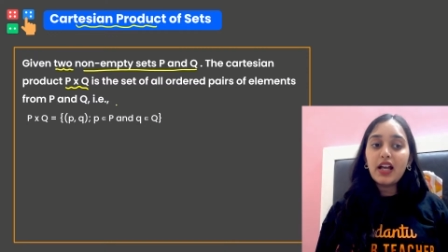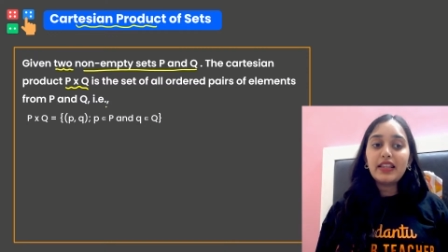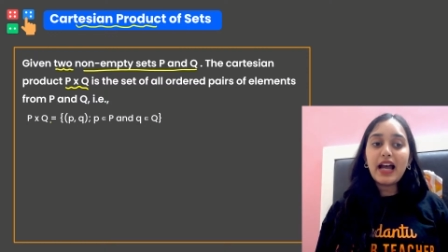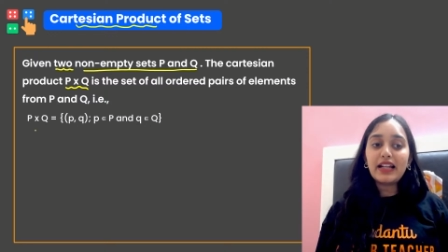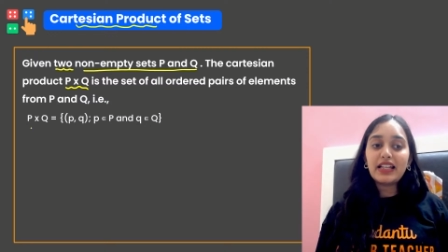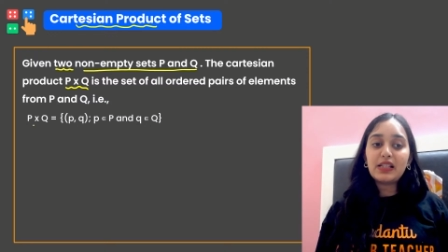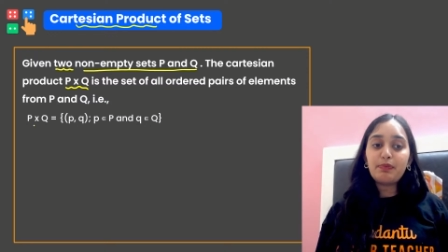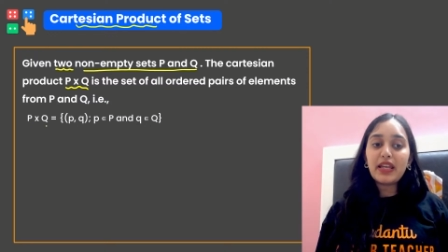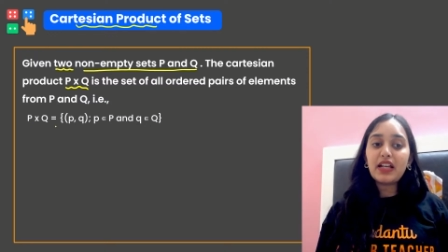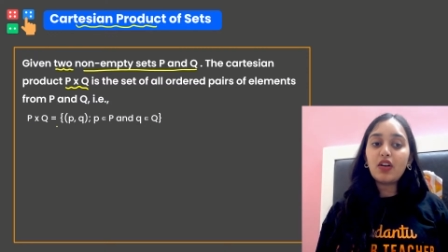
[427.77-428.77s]
That is,
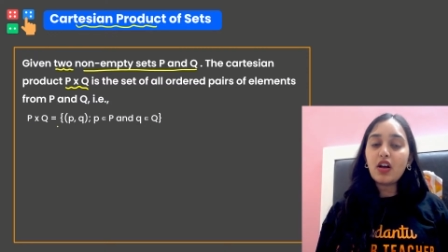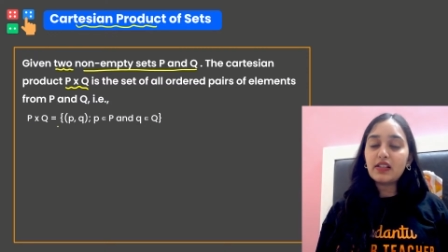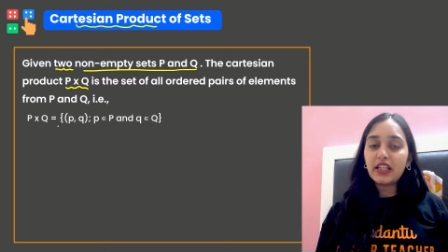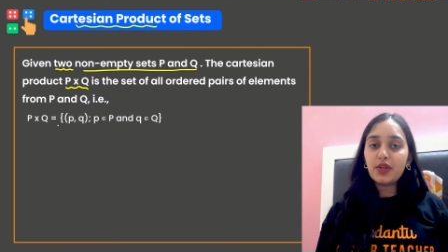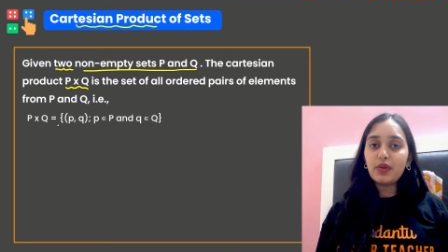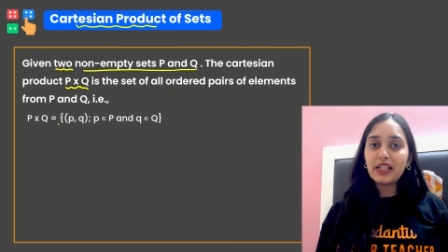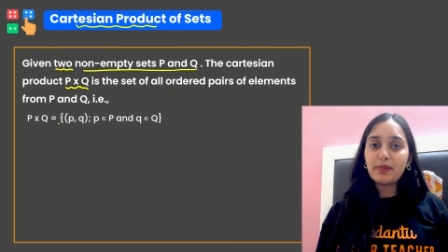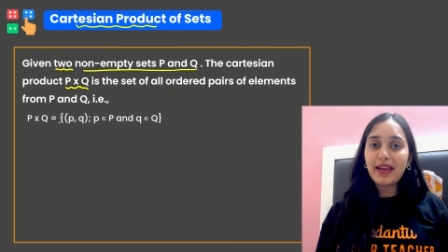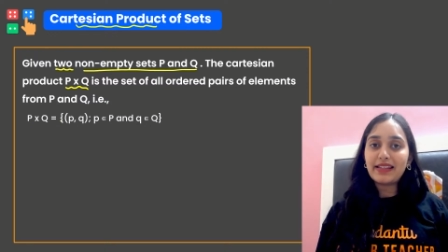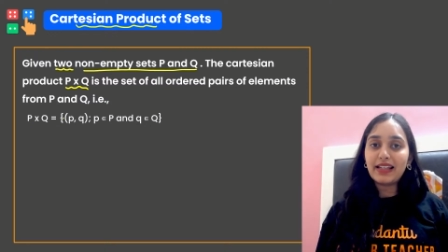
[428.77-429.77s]
P cross Q is
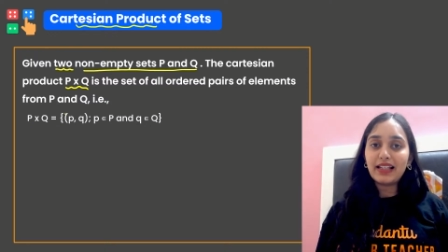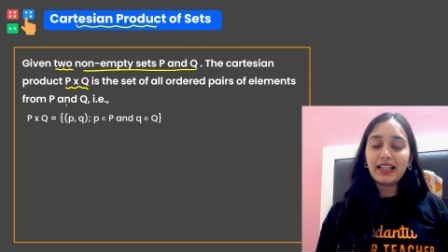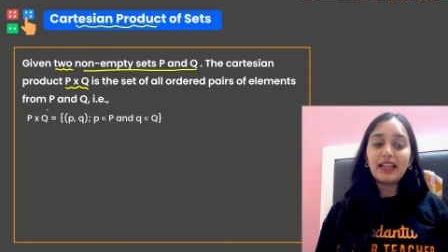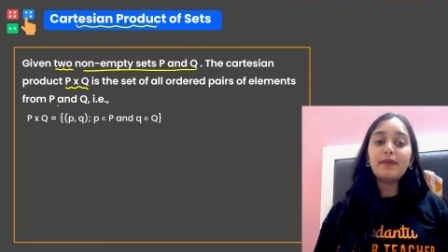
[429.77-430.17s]
basically